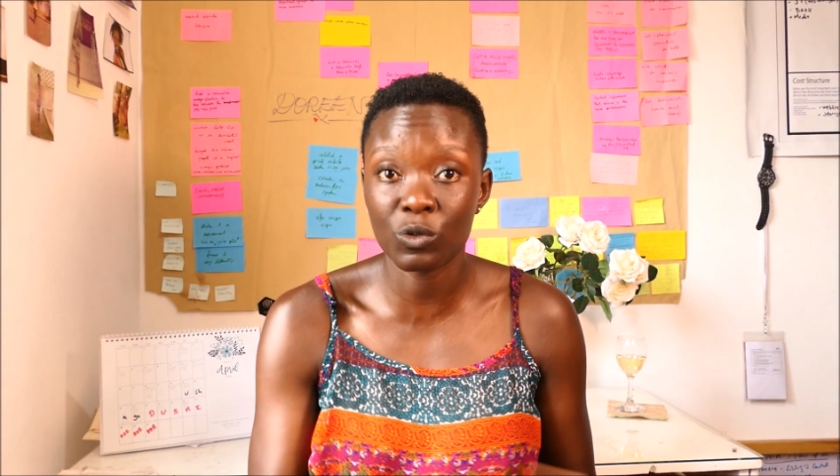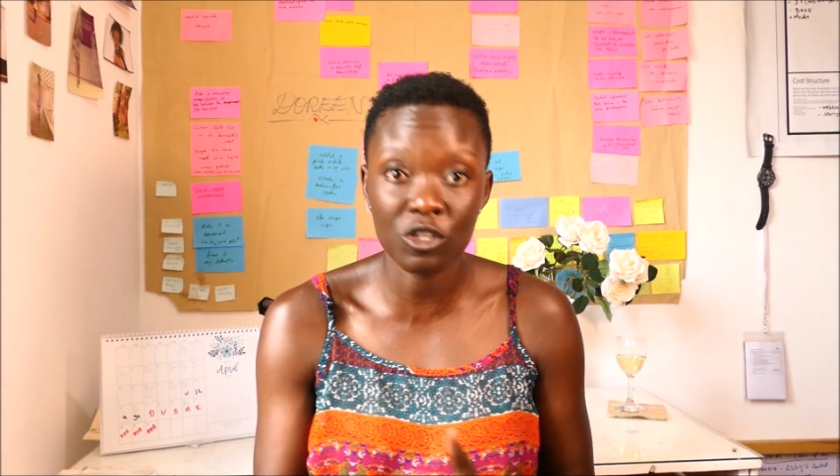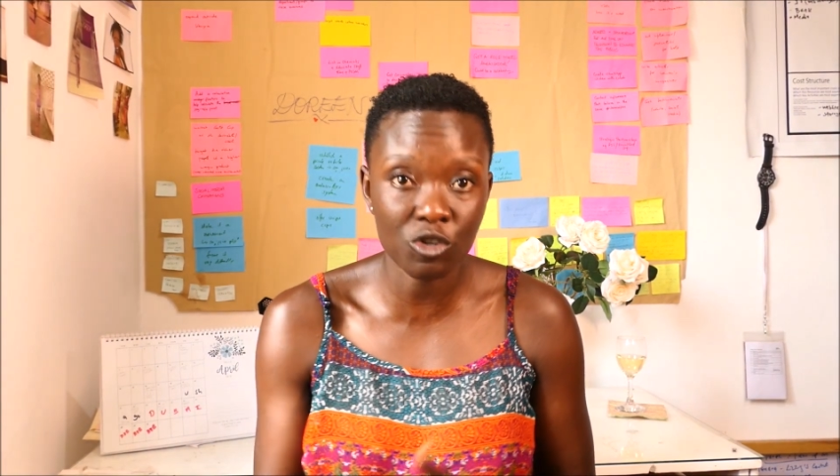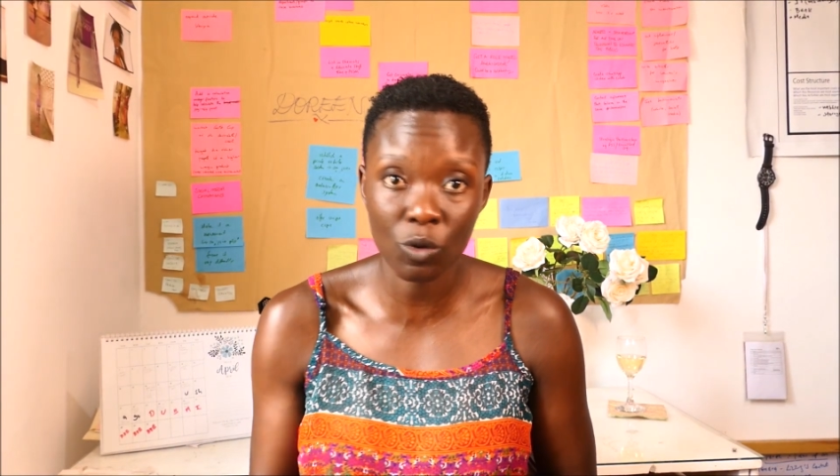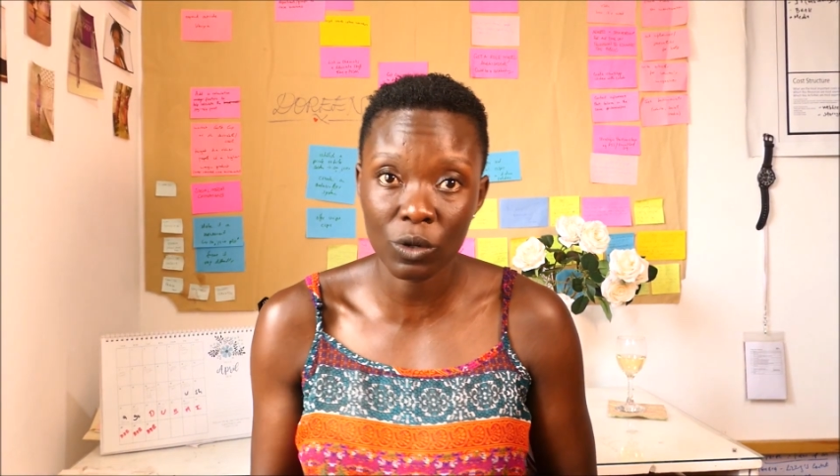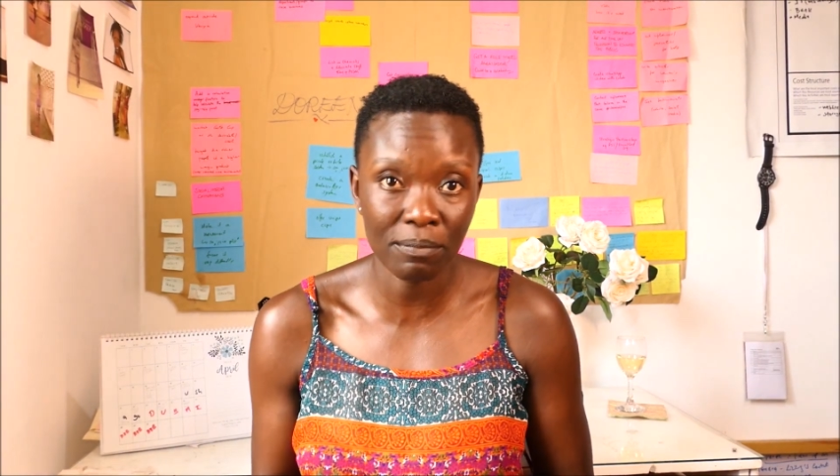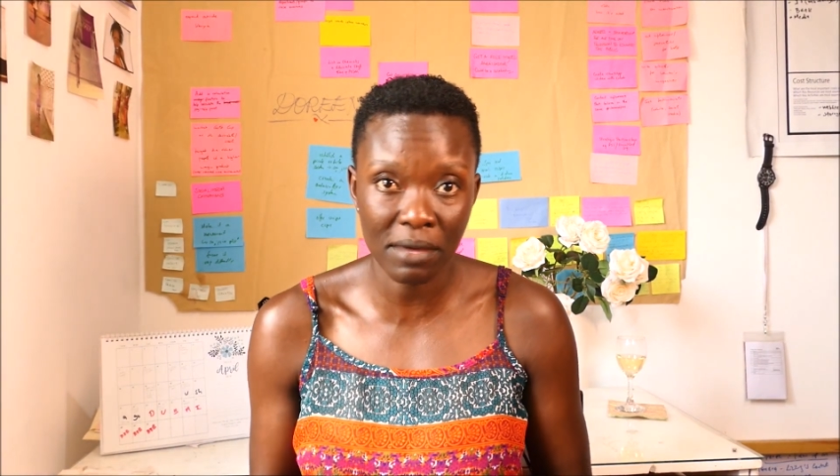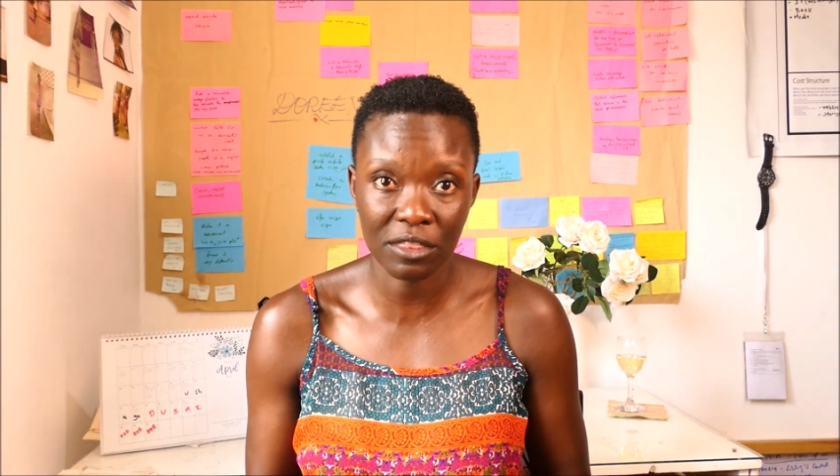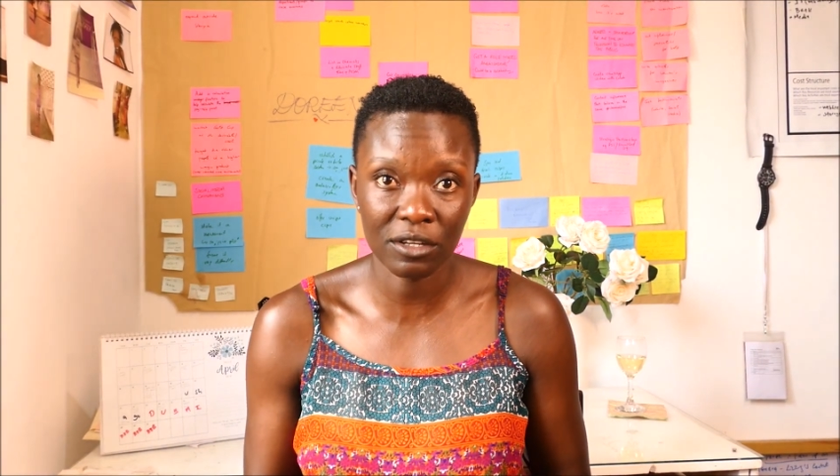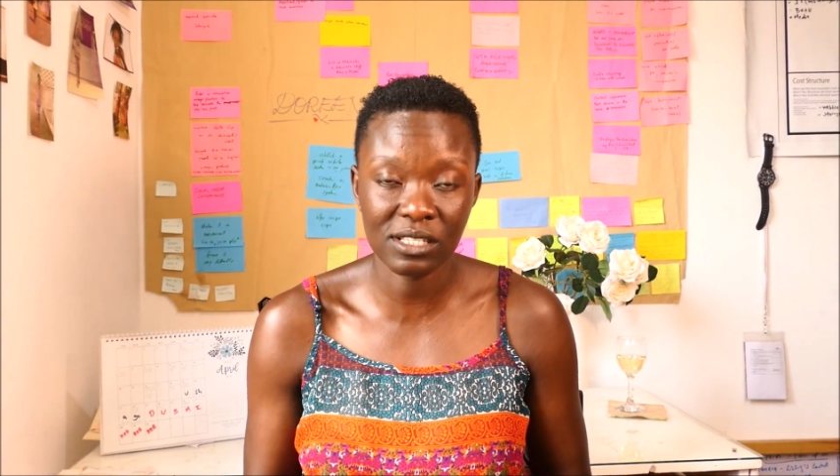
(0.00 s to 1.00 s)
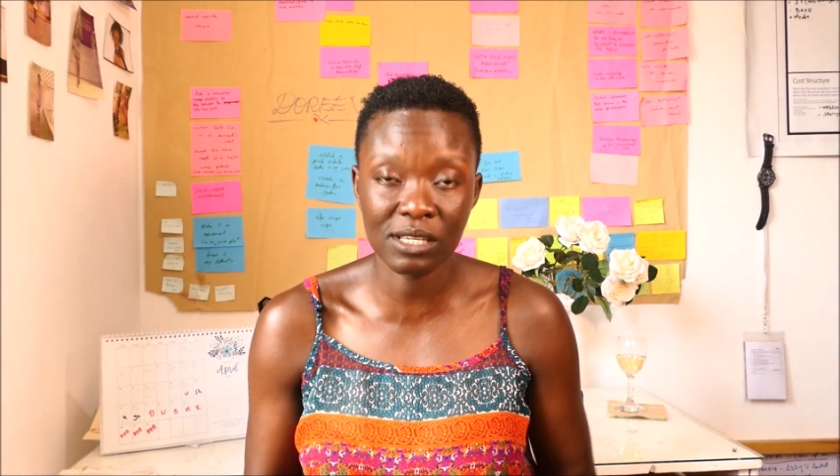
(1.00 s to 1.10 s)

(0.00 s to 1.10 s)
withdrawal method,